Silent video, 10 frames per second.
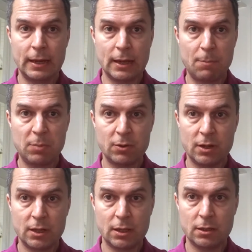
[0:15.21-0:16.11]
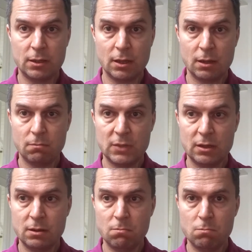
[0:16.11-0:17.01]
and uploaded it and
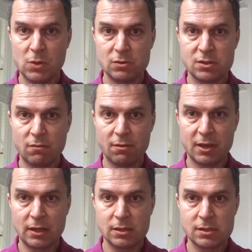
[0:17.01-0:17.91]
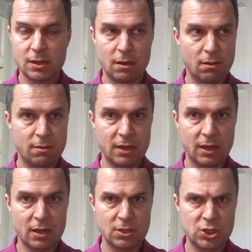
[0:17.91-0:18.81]
did most of the things I
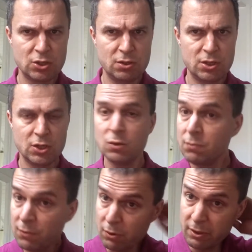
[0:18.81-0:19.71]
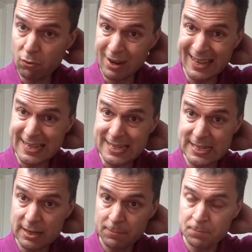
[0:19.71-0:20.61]
think I should do for the
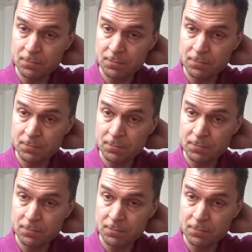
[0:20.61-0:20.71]
release.